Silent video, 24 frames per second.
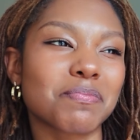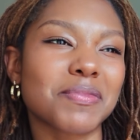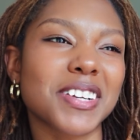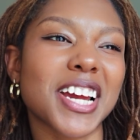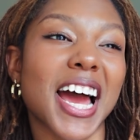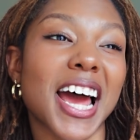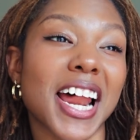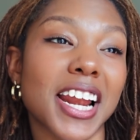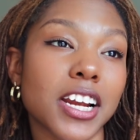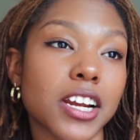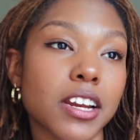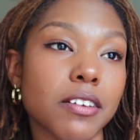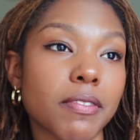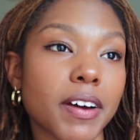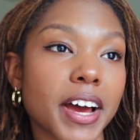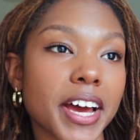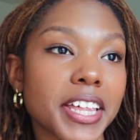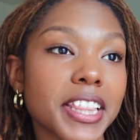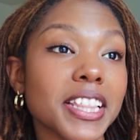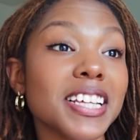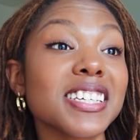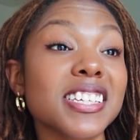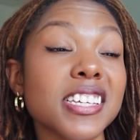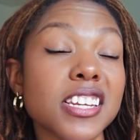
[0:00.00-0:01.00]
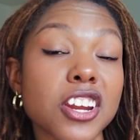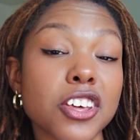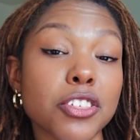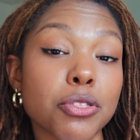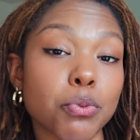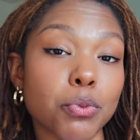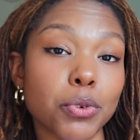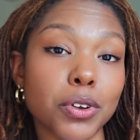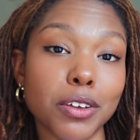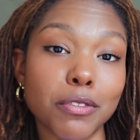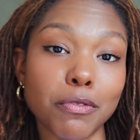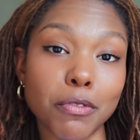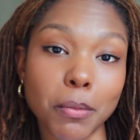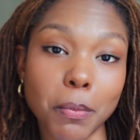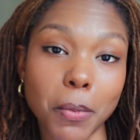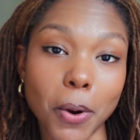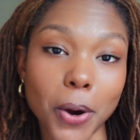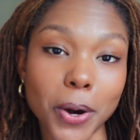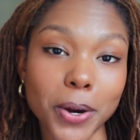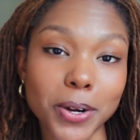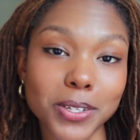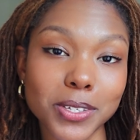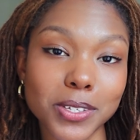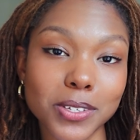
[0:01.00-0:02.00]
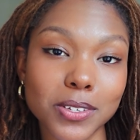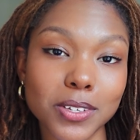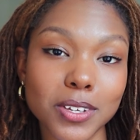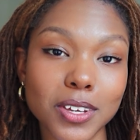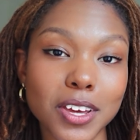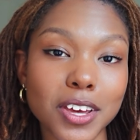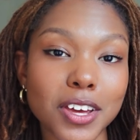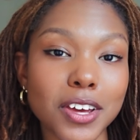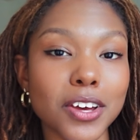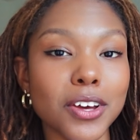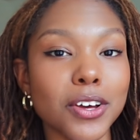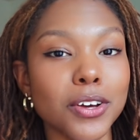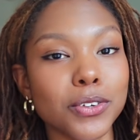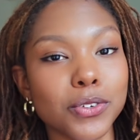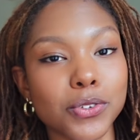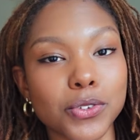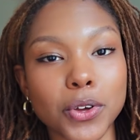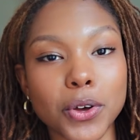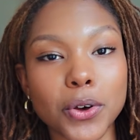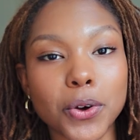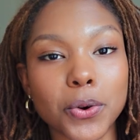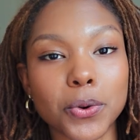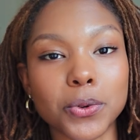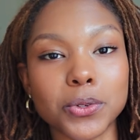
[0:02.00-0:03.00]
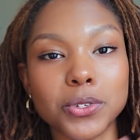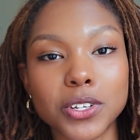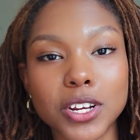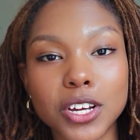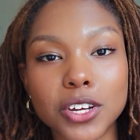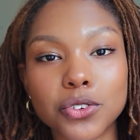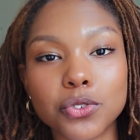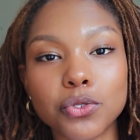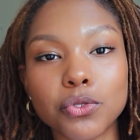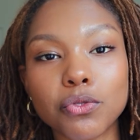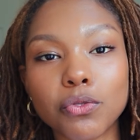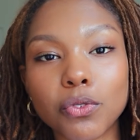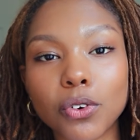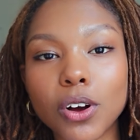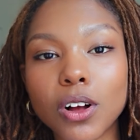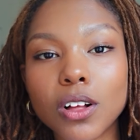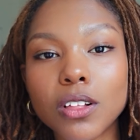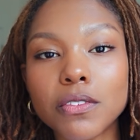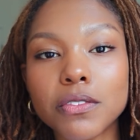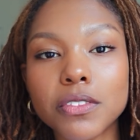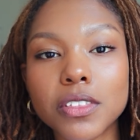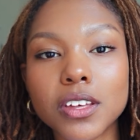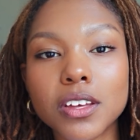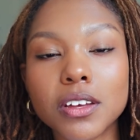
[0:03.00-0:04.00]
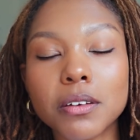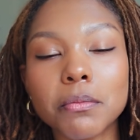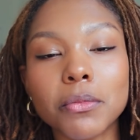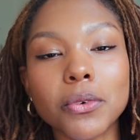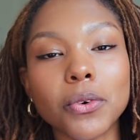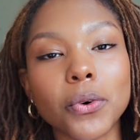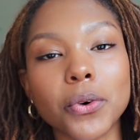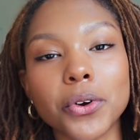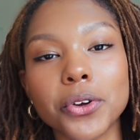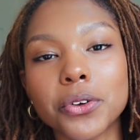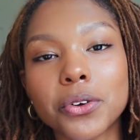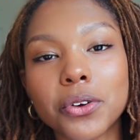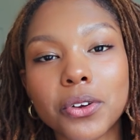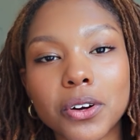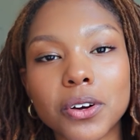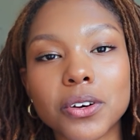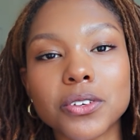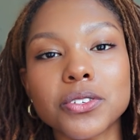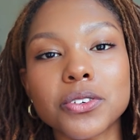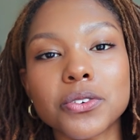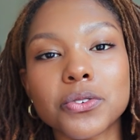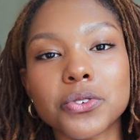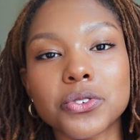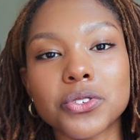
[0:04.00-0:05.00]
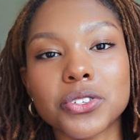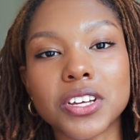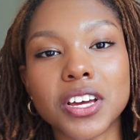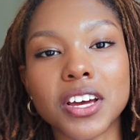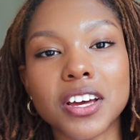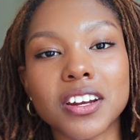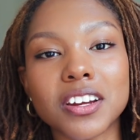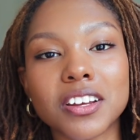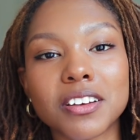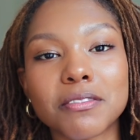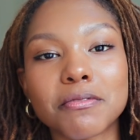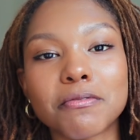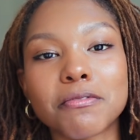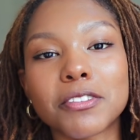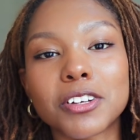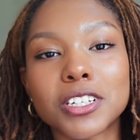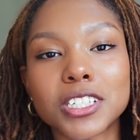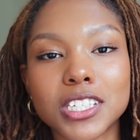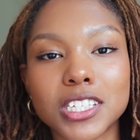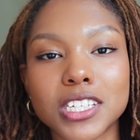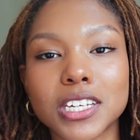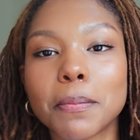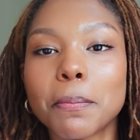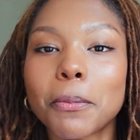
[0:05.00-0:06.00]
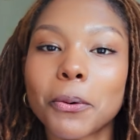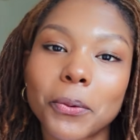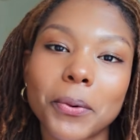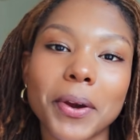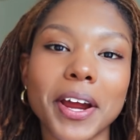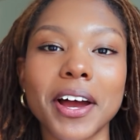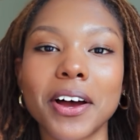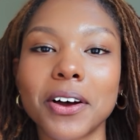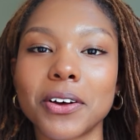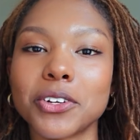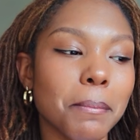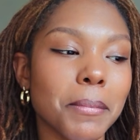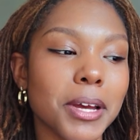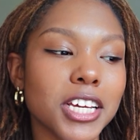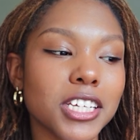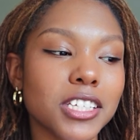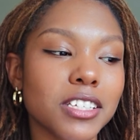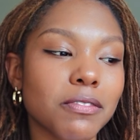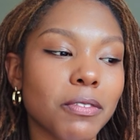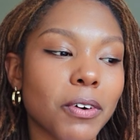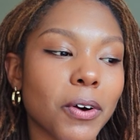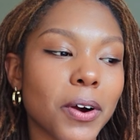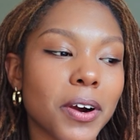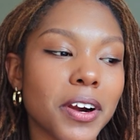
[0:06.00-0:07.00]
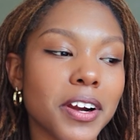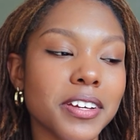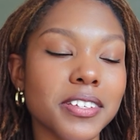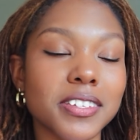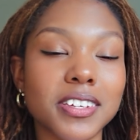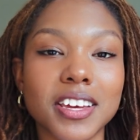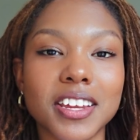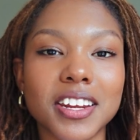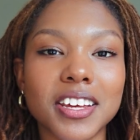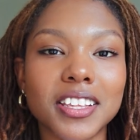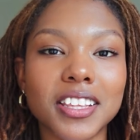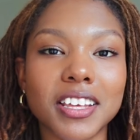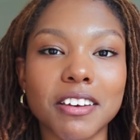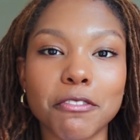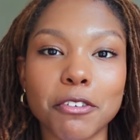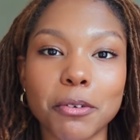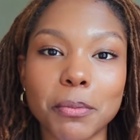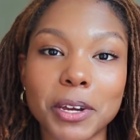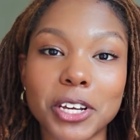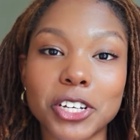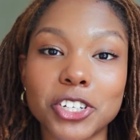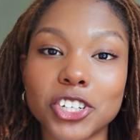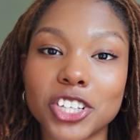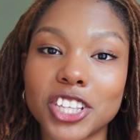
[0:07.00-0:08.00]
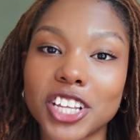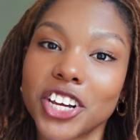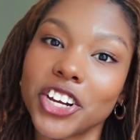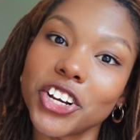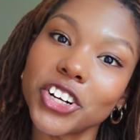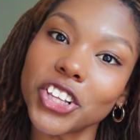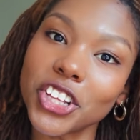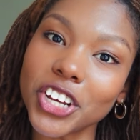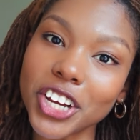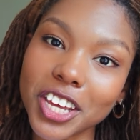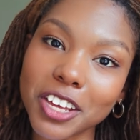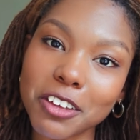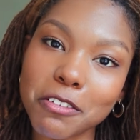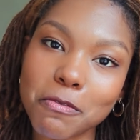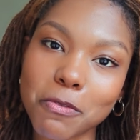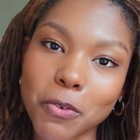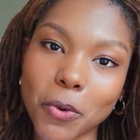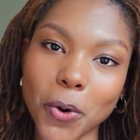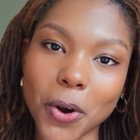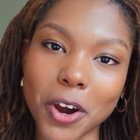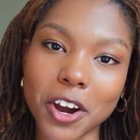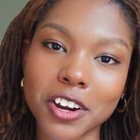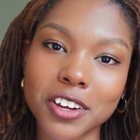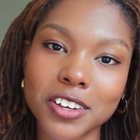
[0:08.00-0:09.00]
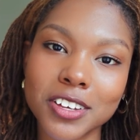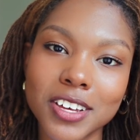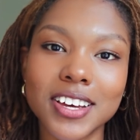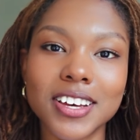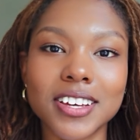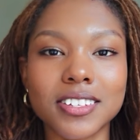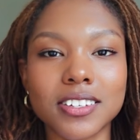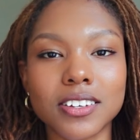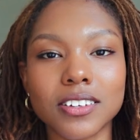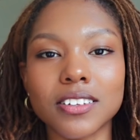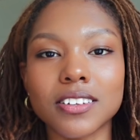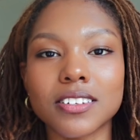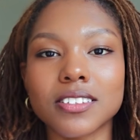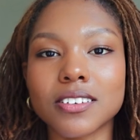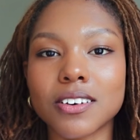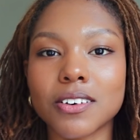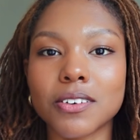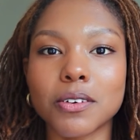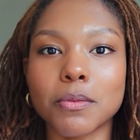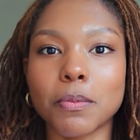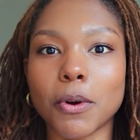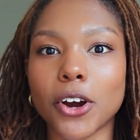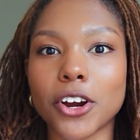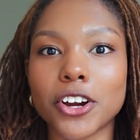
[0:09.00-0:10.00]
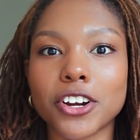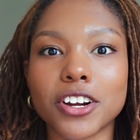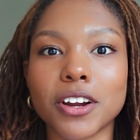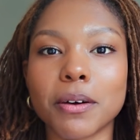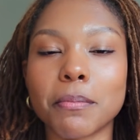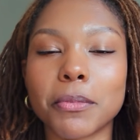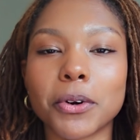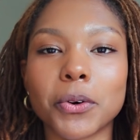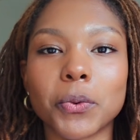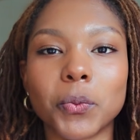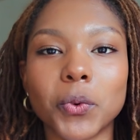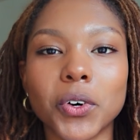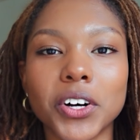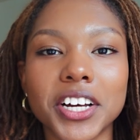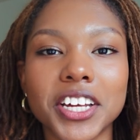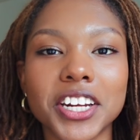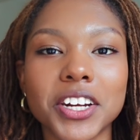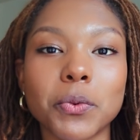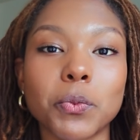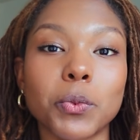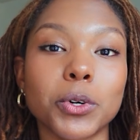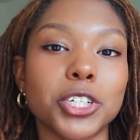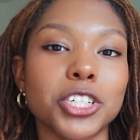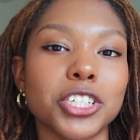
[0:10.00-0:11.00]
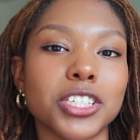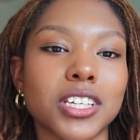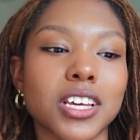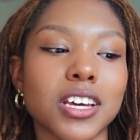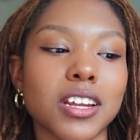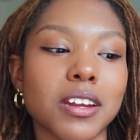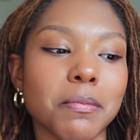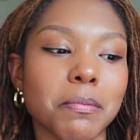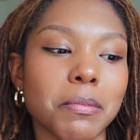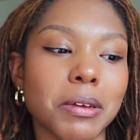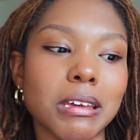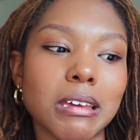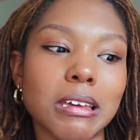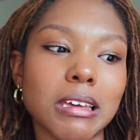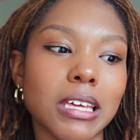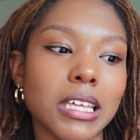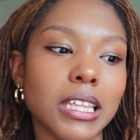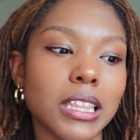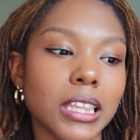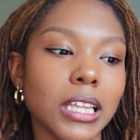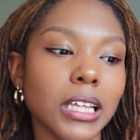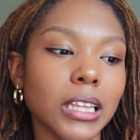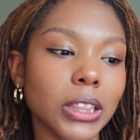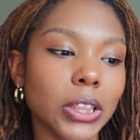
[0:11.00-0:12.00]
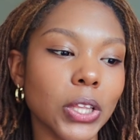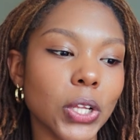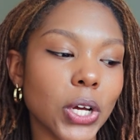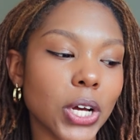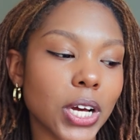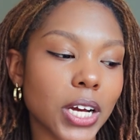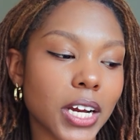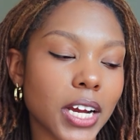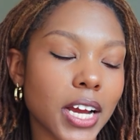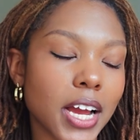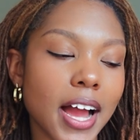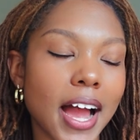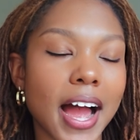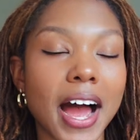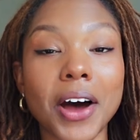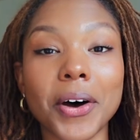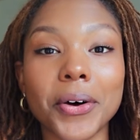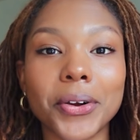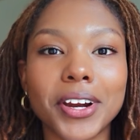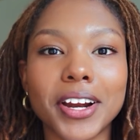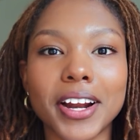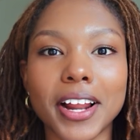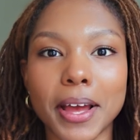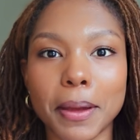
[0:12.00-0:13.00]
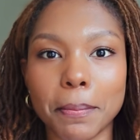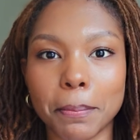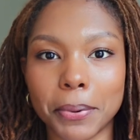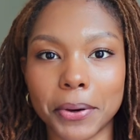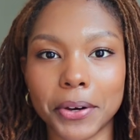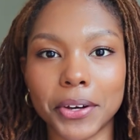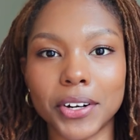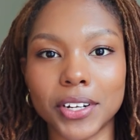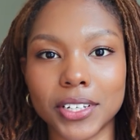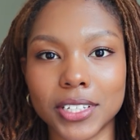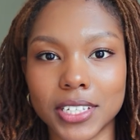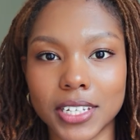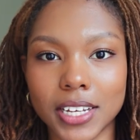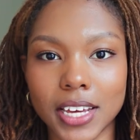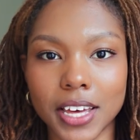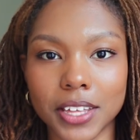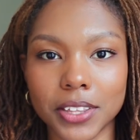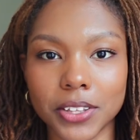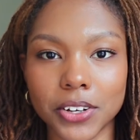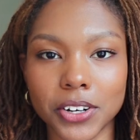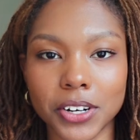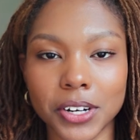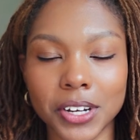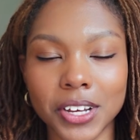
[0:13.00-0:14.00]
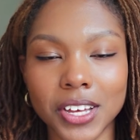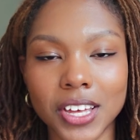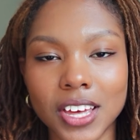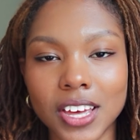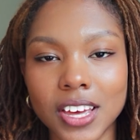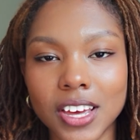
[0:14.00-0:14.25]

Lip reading: kind of divide this into 3 different parts, so stay tuned for all of them, or you can also just kind of skip around as far as getting the information that you're looking for. So let's go to part number 1, which is gonna be the look. How did I put it together?